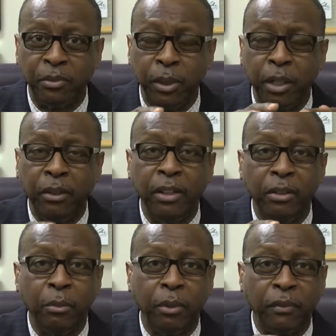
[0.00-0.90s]
We only
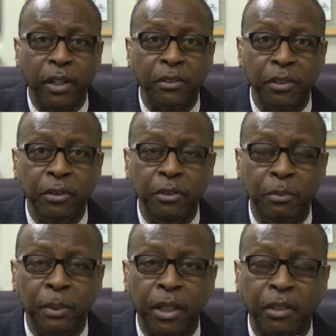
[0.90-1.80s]
do it with our students
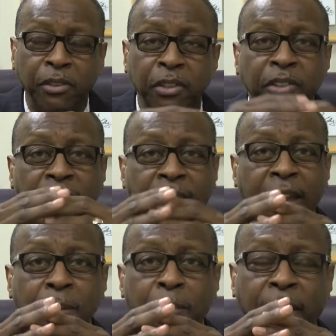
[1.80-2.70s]
because there's a
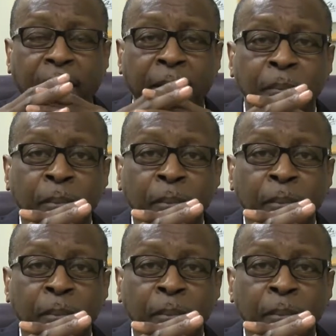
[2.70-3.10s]
game plan.